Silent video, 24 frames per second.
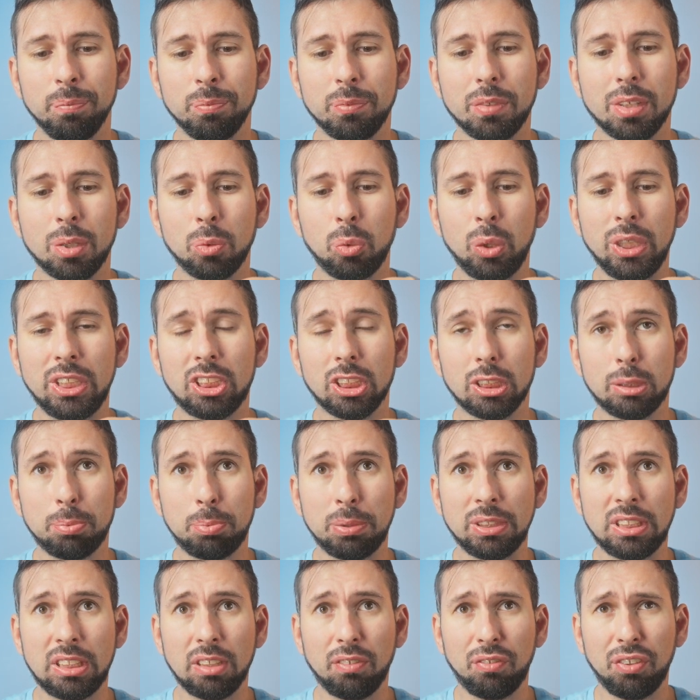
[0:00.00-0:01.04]
which
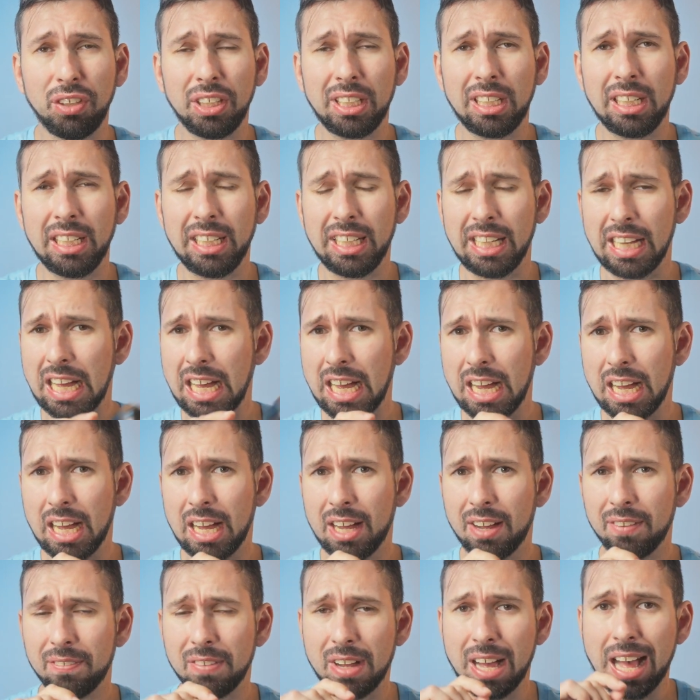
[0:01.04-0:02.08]
specifically
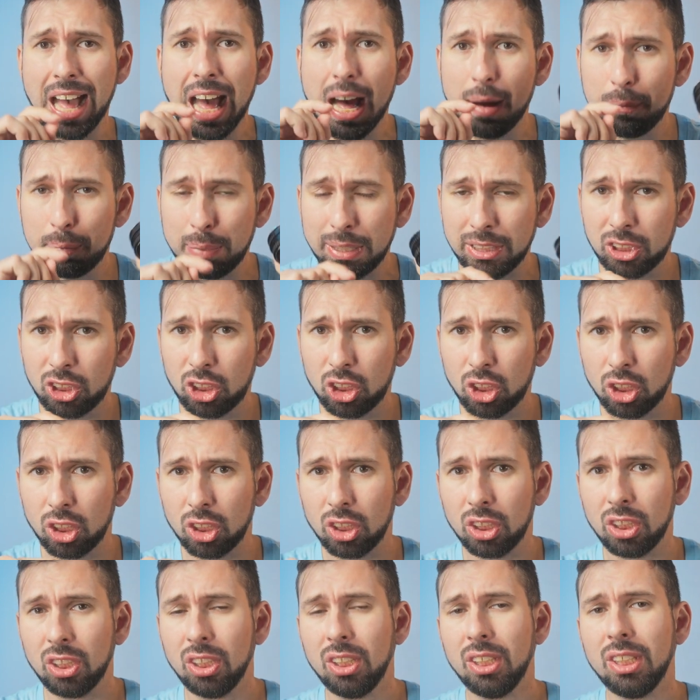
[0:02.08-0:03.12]
have
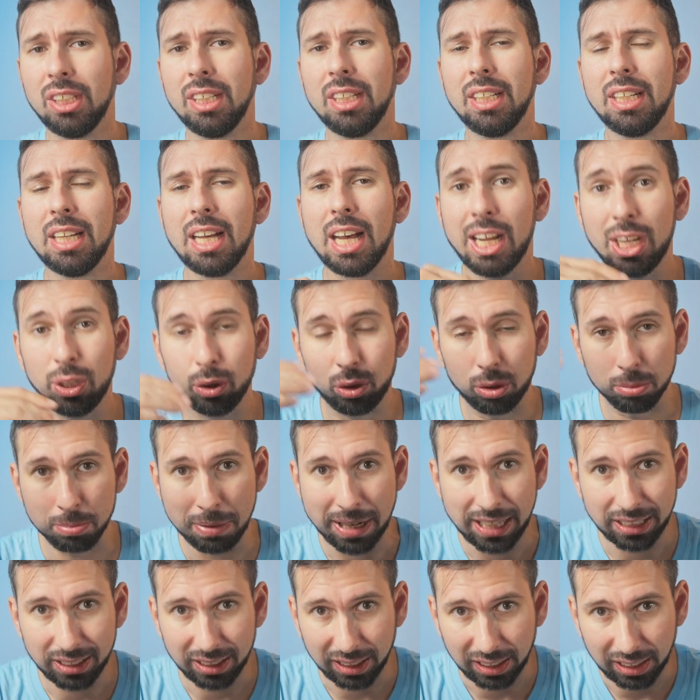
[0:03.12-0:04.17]
aperture
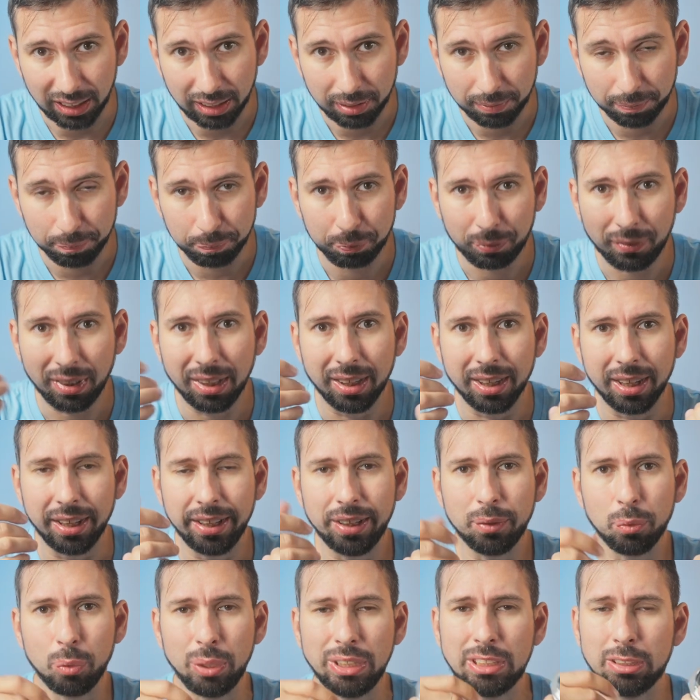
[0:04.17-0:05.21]
automatic,
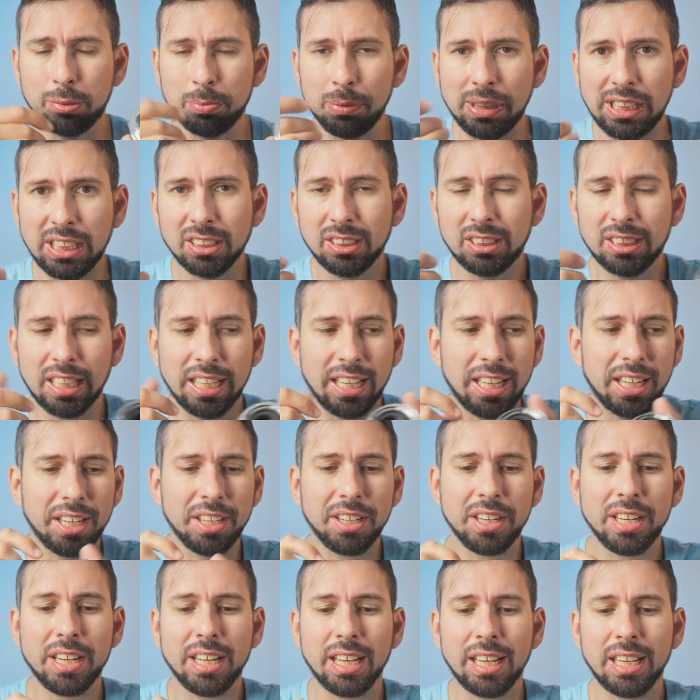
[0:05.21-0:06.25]
which means
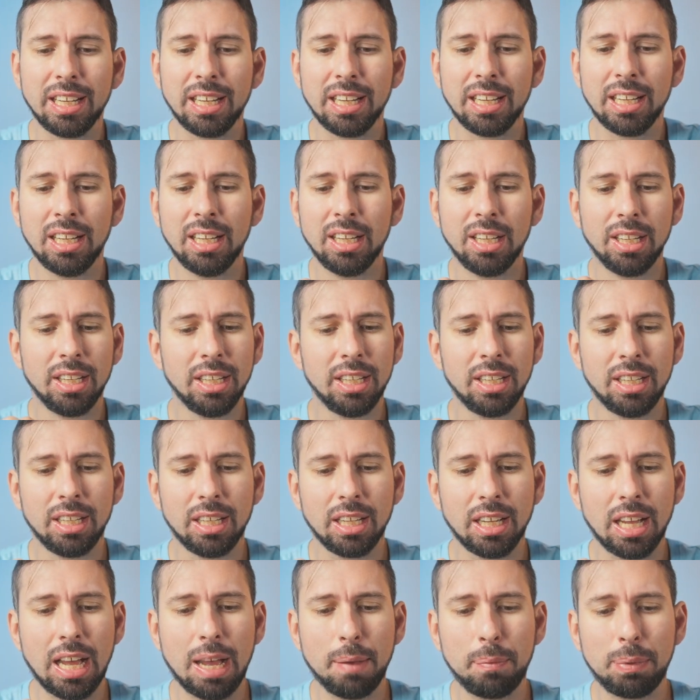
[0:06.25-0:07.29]
an
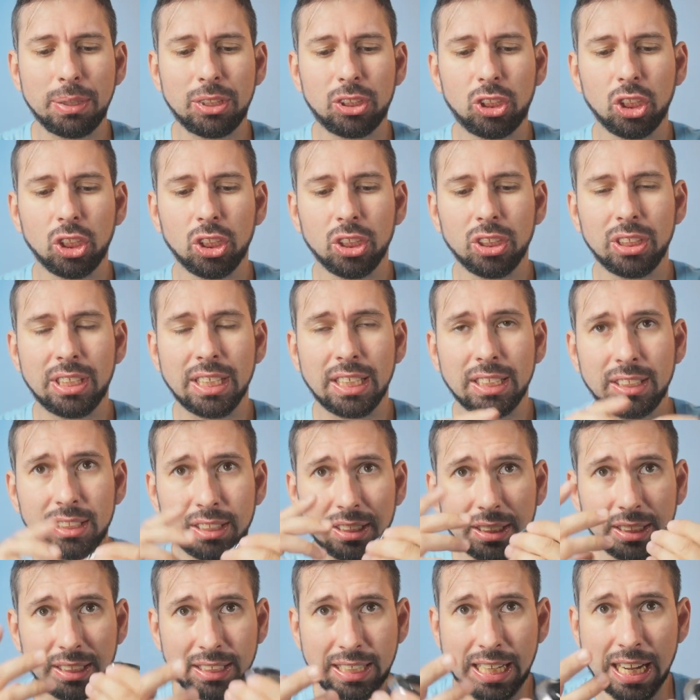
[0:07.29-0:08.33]
aperture that
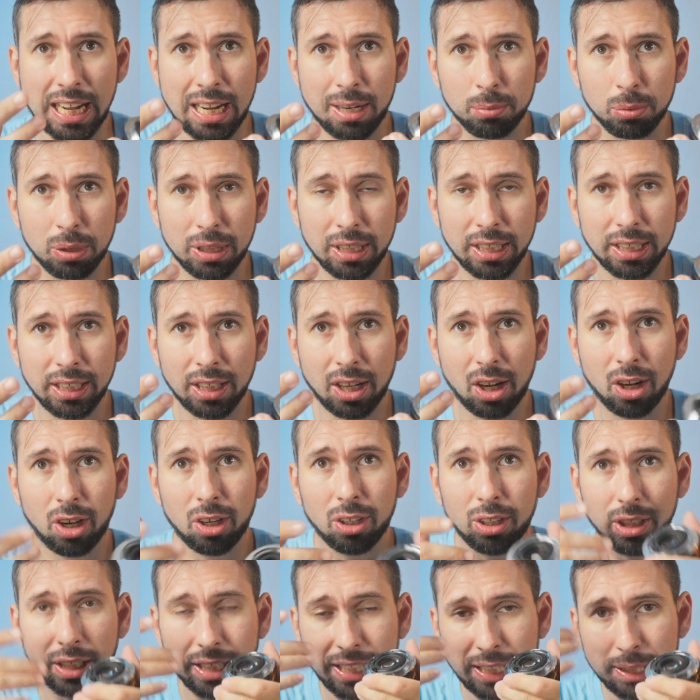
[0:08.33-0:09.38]
the camera
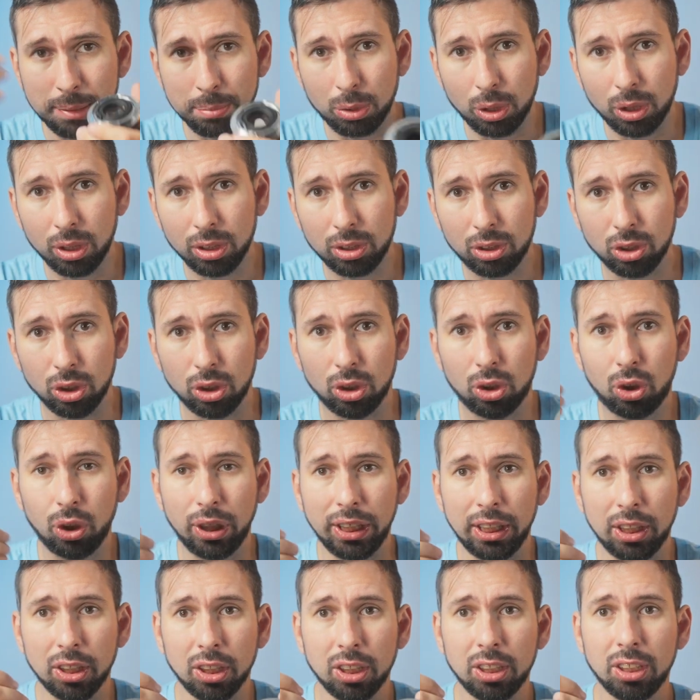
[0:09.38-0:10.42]
are able to
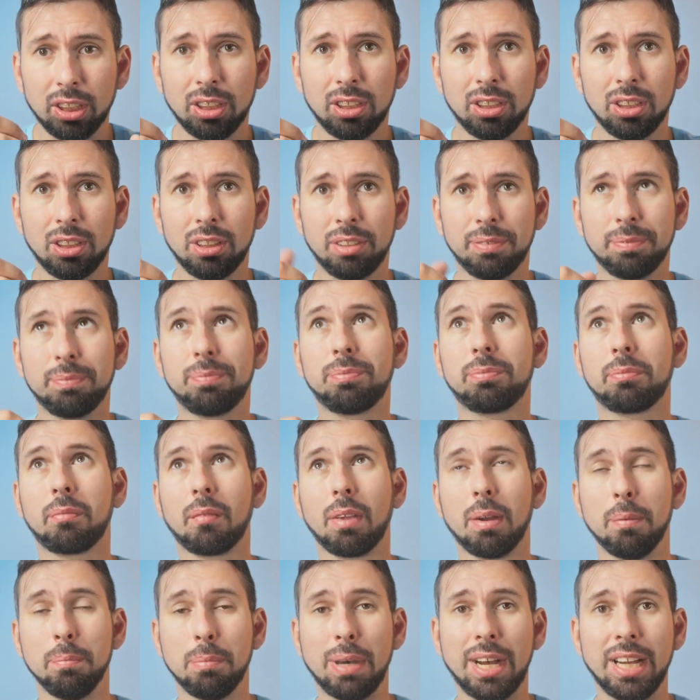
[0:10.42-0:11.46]
trigger
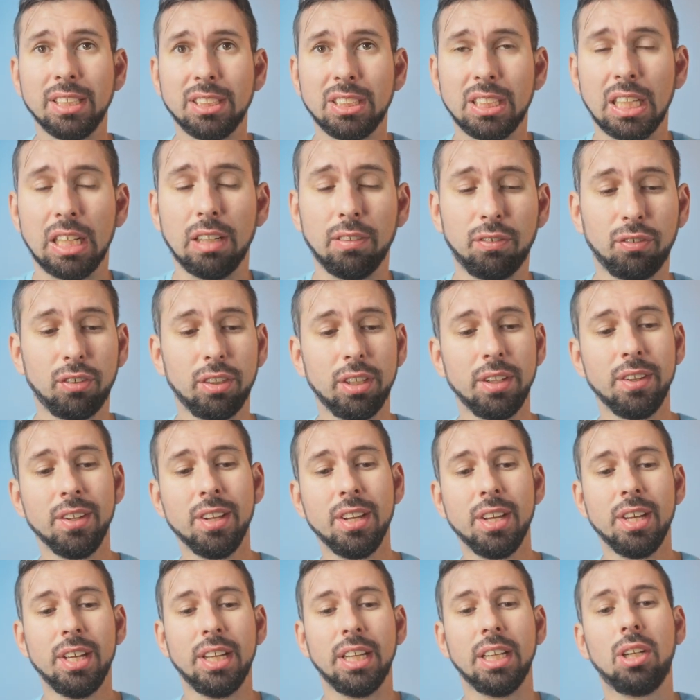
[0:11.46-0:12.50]
by
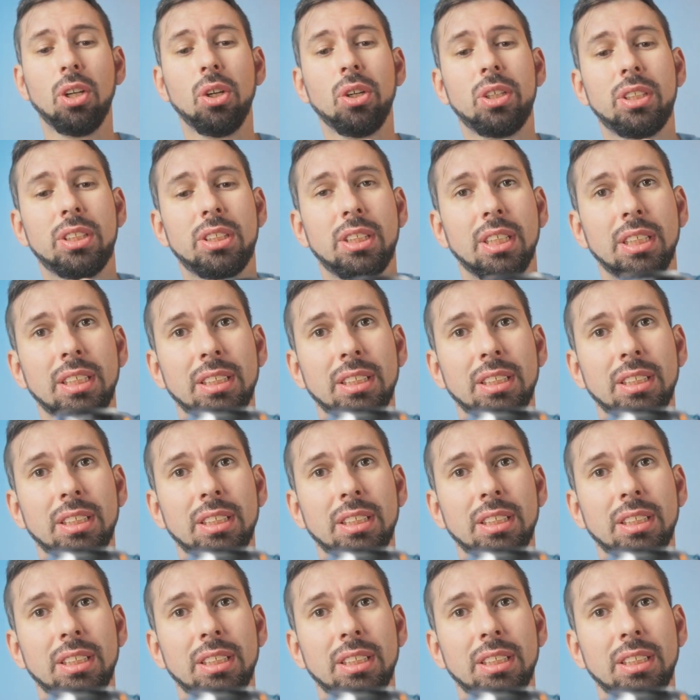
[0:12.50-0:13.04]
itself. It looks